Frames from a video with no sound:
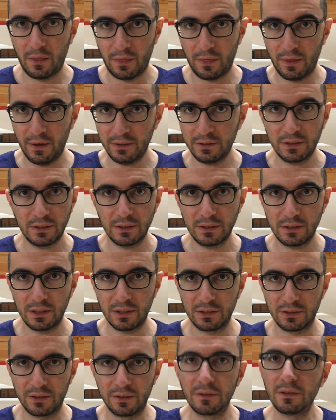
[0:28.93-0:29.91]
This
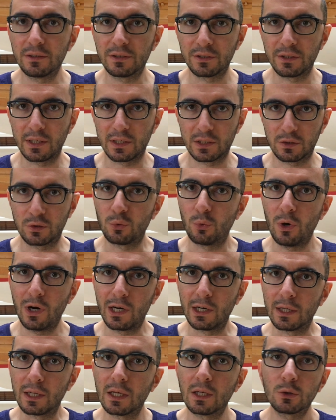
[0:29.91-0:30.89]
is the reason as to
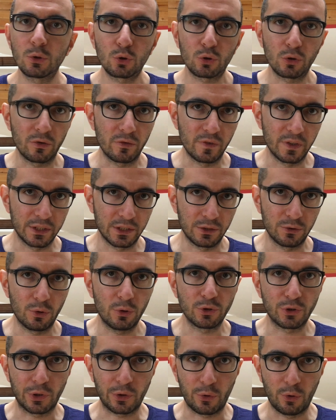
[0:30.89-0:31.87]
why serverless is
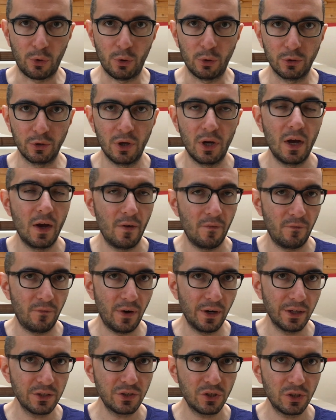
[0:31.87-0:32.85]
also called
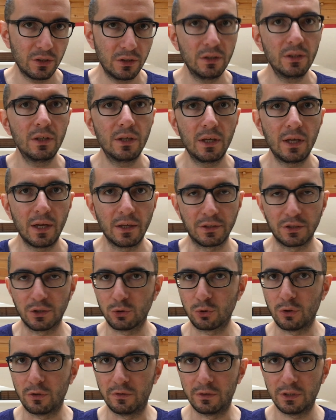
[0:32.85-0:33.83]
function as a
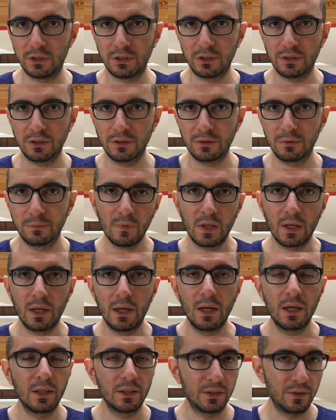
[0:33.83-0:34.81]
service.
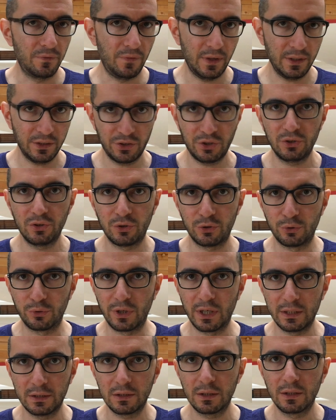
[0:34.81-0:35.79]
The functions you
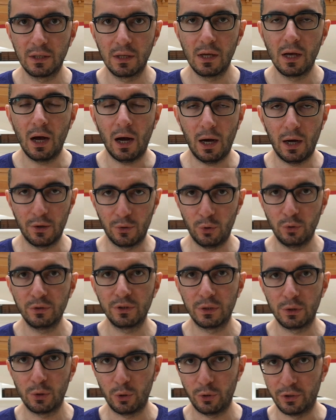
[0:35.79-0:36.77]
write are
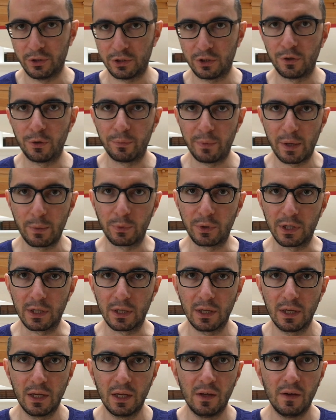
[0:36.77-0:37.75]
only loaded to the memory
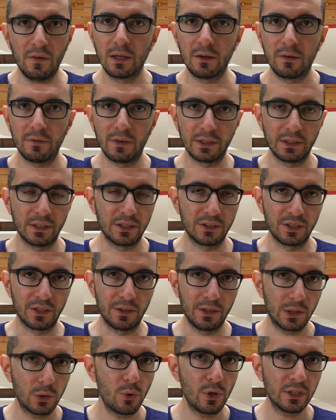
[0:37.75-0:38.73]
when there's a
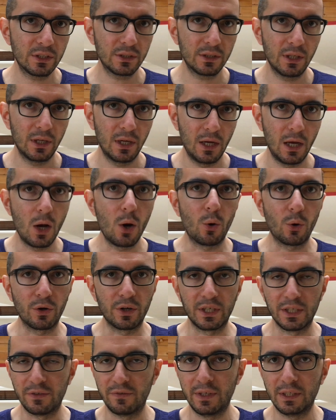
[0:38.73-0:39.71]
request or
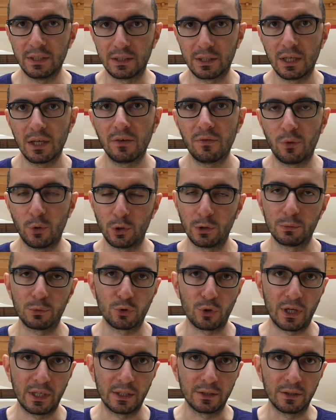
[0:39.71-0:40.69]
an event for them
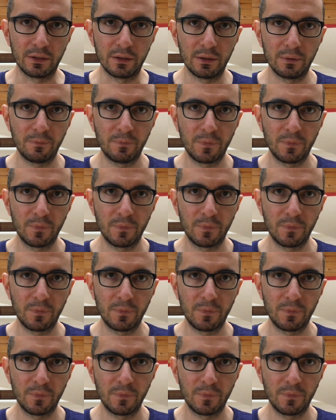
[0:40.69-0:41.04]
to handle,